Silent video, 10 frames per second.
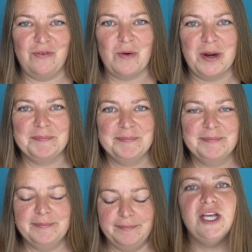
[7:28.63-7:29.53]
Form.
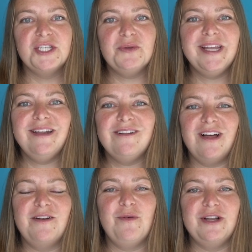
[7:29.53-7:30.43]
So I get a
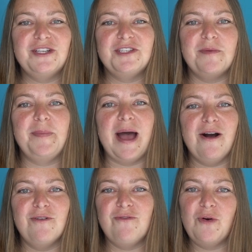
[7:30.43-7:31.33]
lot of questions
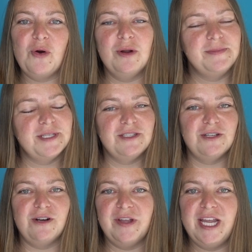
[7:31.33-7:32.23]
about forms and
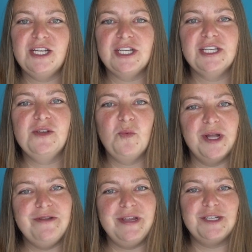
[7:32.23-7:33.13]
certifications and
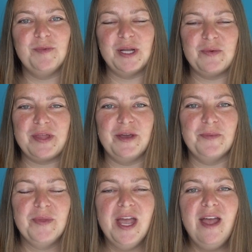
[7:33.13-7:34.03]
what you need to bring with you.